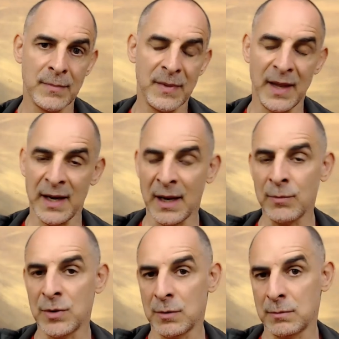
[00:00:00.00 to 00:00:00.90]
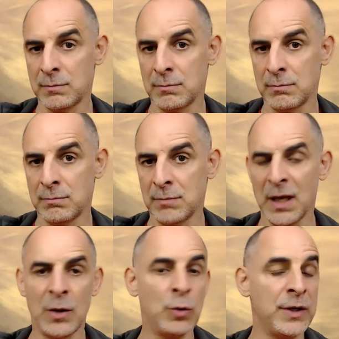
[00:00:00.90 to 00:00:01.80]
They numb you,
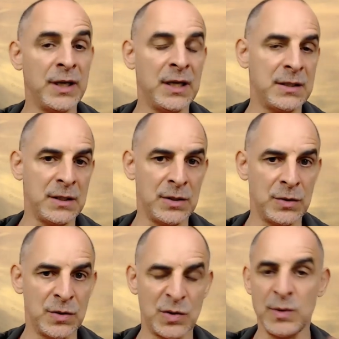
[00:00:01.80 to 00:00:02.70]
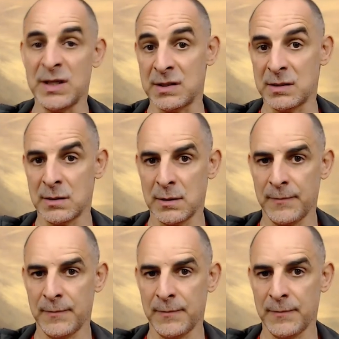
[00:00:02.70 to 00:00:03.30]
including eating sweets.